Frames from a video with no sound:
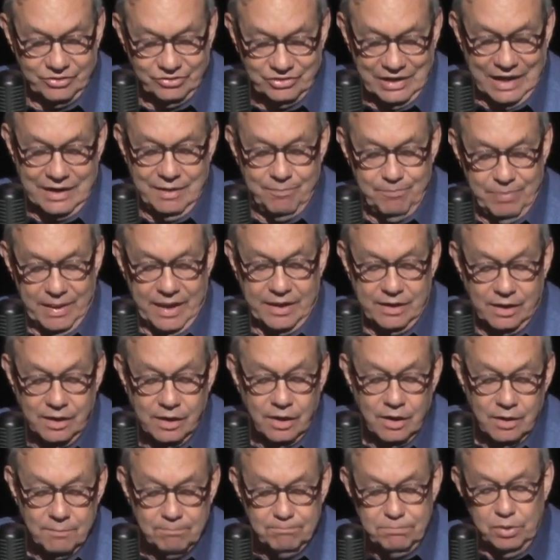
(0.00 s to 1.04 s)
is any better
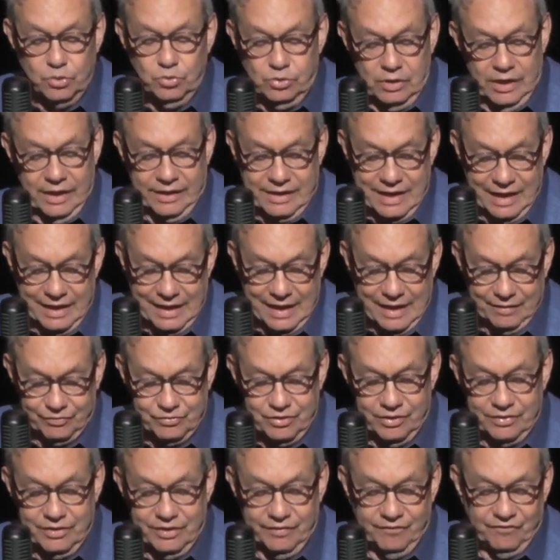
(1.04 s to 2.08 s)
bootlicking
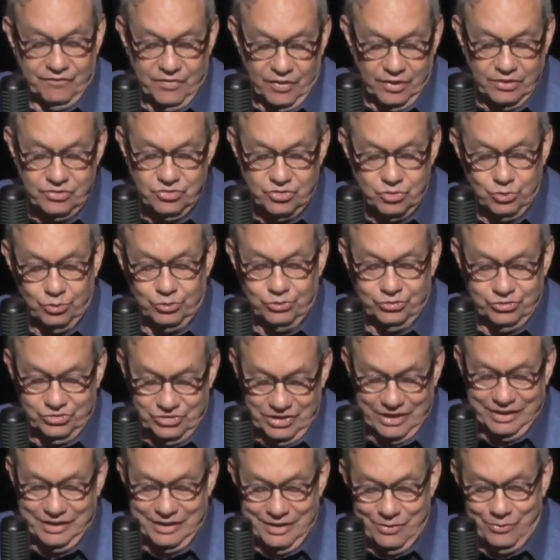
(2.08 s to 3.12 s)
after their virtual
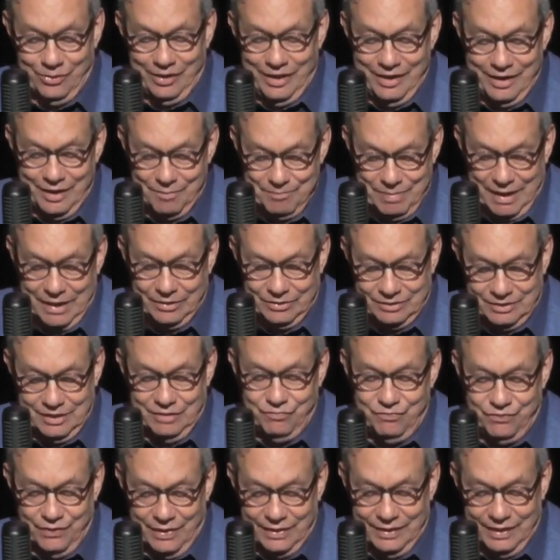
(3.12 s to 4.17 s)
signaling about
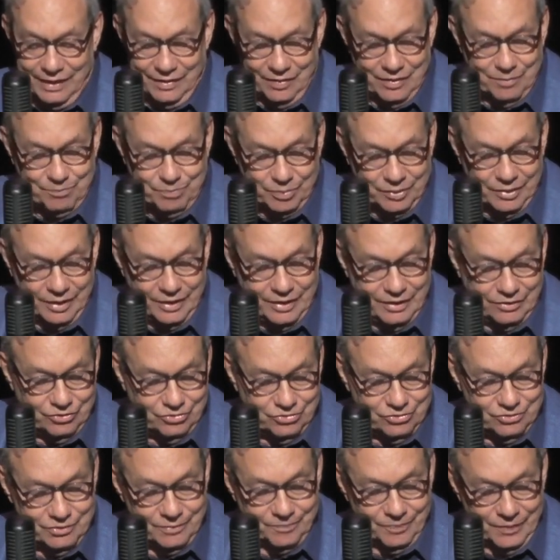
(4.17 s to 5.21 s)
defunding the
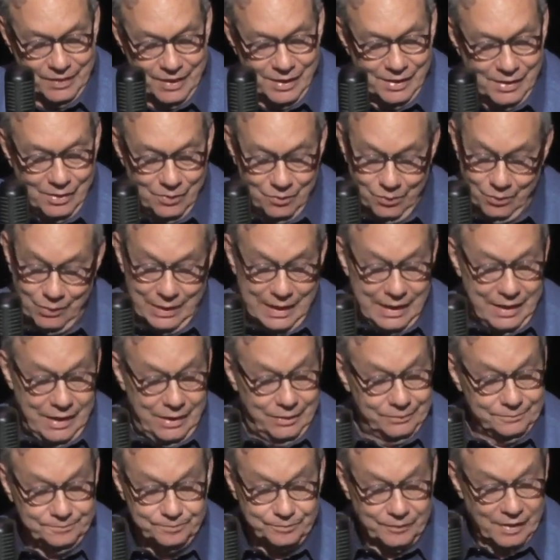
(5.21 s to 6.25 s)
police.
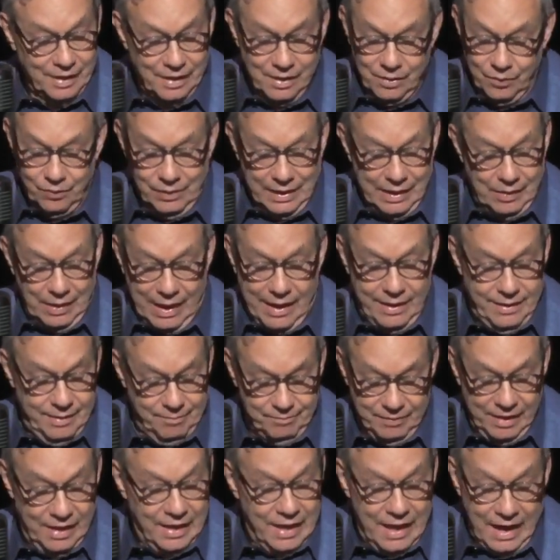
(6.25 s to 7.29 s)
Wow. Well,
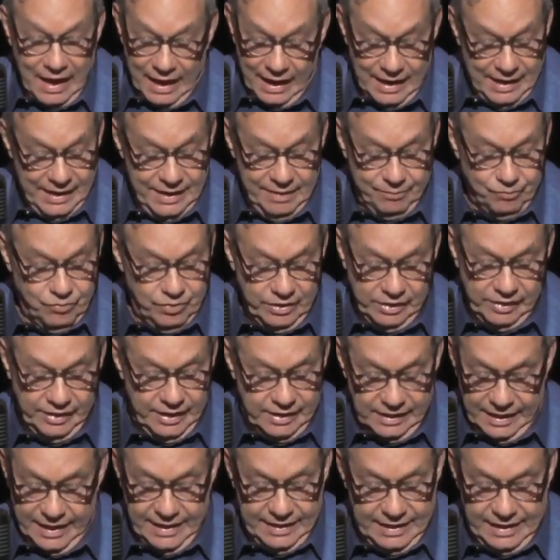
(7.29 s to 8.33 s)
I am really
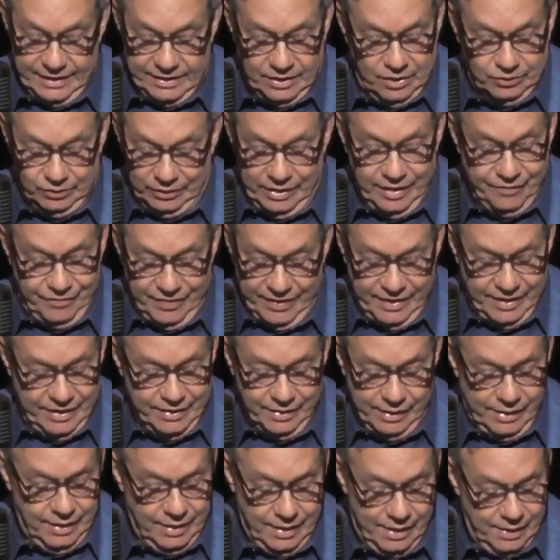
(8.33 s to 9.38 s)
glad I don't live
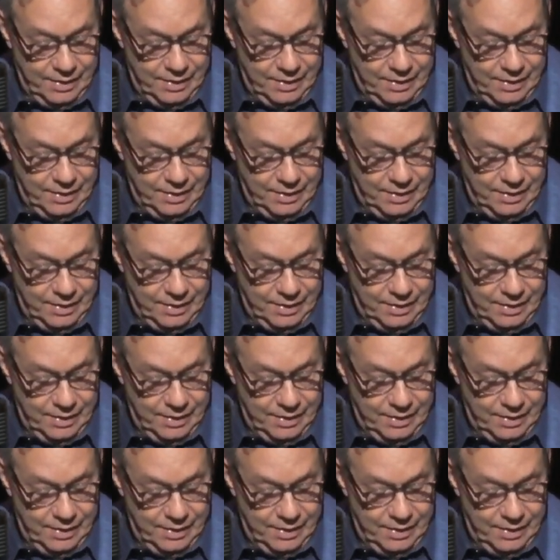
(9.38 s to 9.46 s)
here.